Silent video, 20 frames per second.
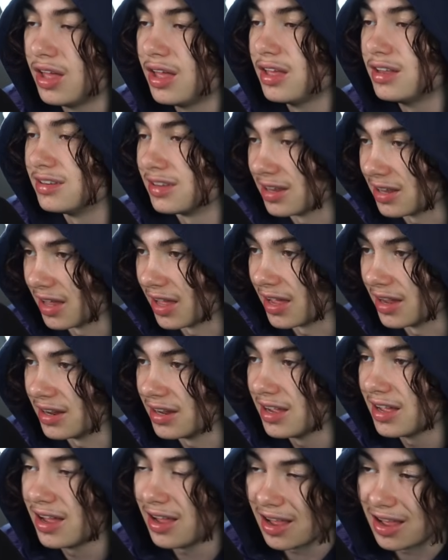delay
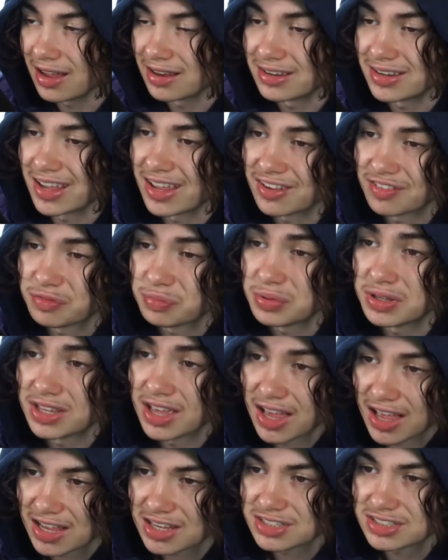and
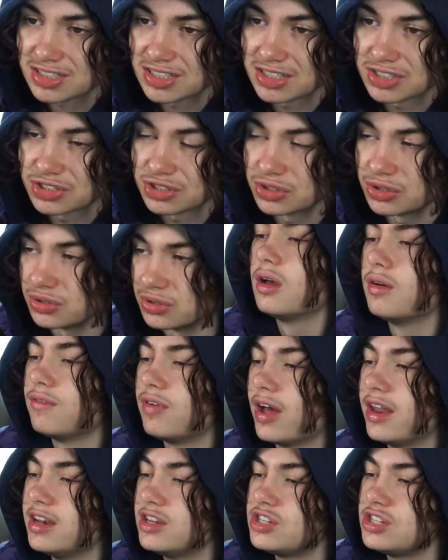FPS issues. For
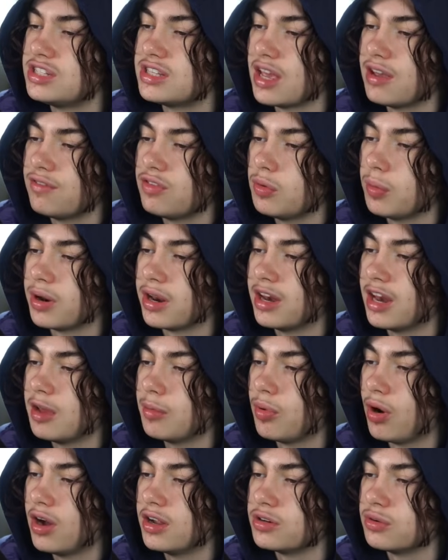energy saving, you want
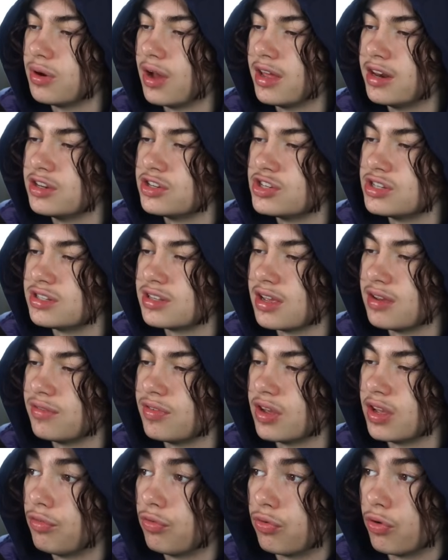enable idle energy
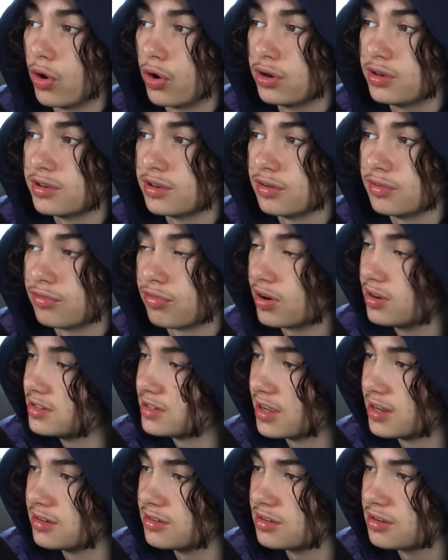saving front
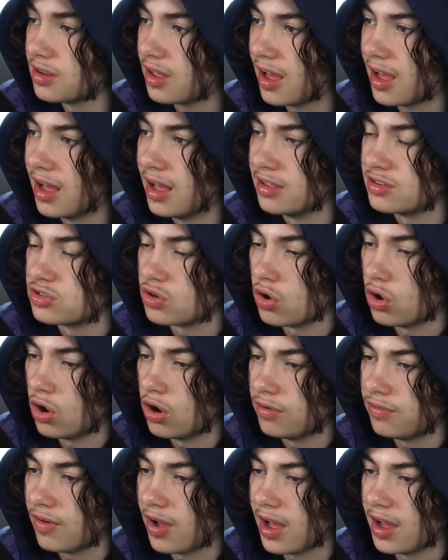end as
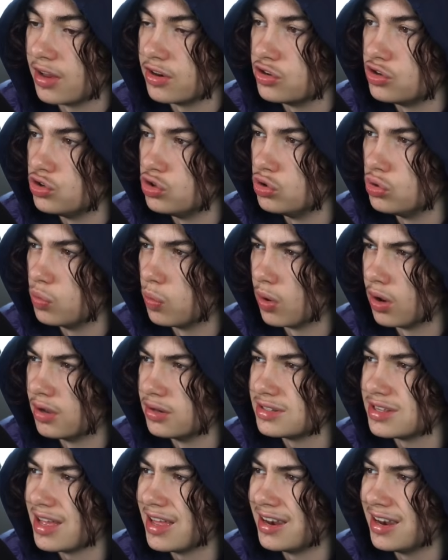off, and you
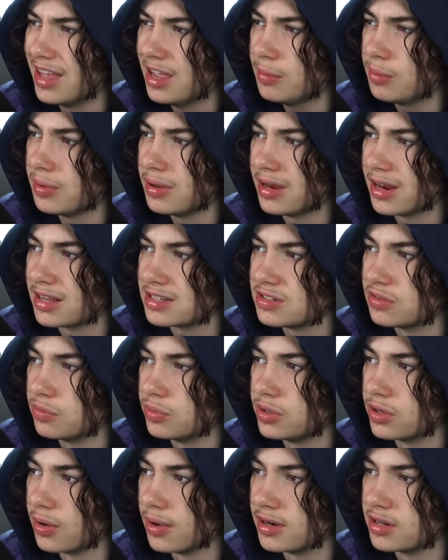want enable inactive
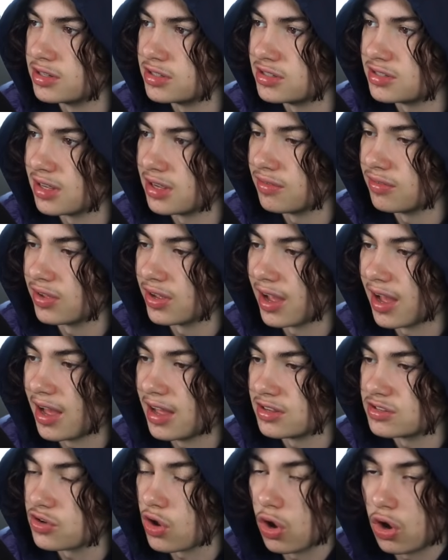window energy saving
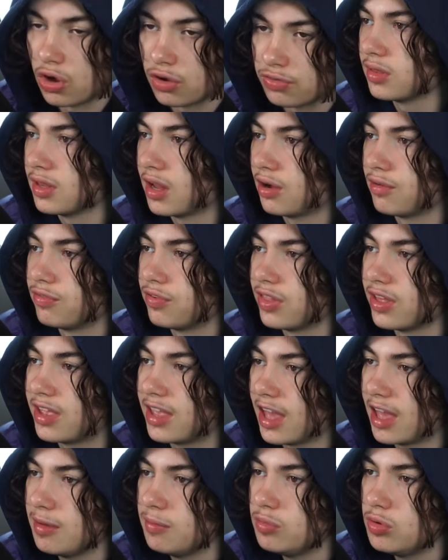as off. Now for the
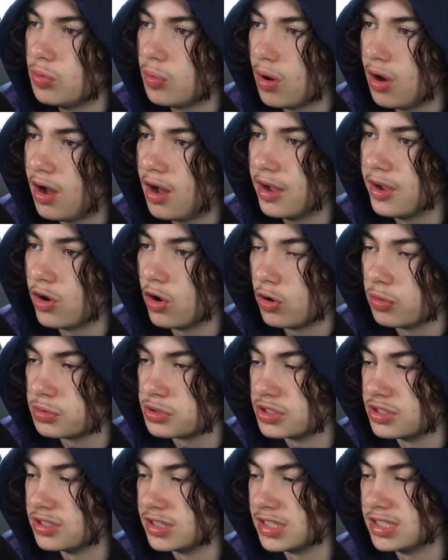game UI
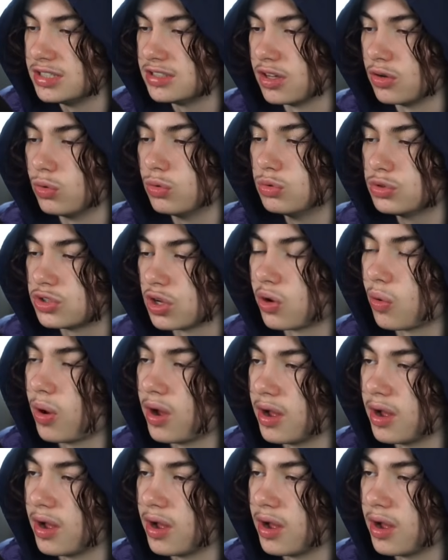options, these are also quite